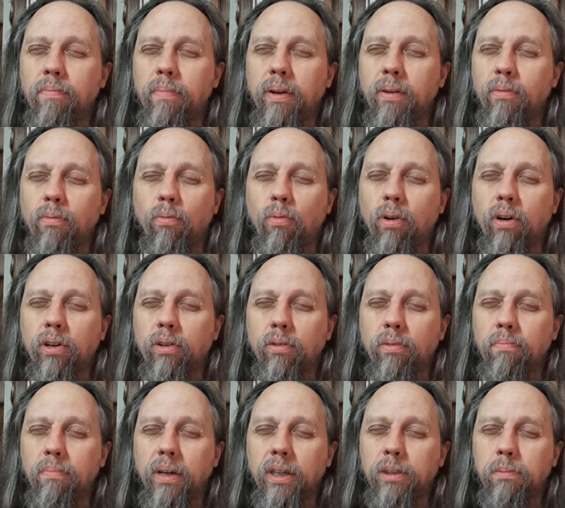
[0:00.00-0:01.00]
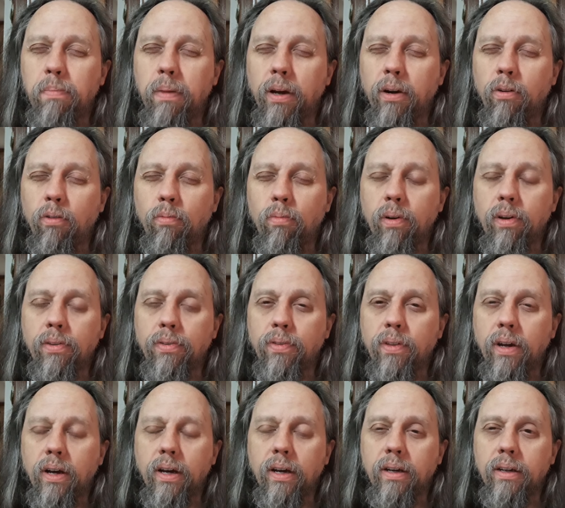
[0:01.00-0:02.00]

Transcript: have been worked much better with